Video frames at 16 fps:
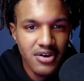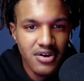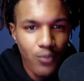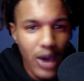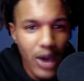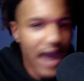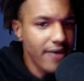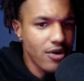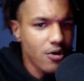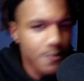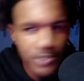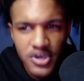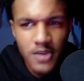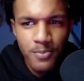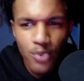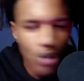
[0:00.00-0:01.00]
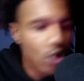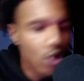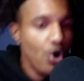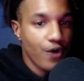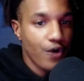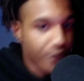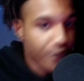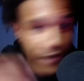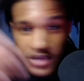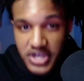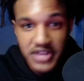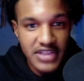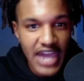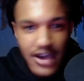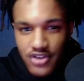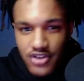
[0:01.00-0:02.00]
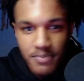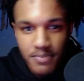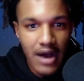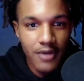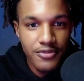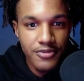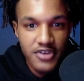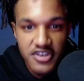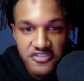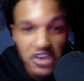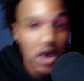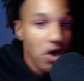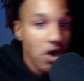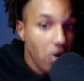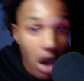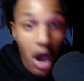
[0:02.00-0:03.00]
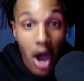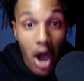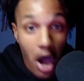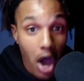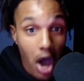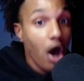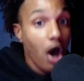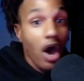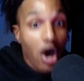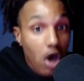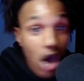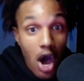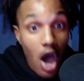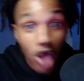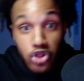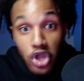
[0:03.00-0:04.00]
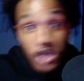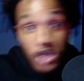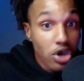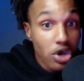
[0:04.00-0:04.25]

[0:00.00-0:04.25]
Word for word: Why are people freaking out about this? Oh, oh Lincoln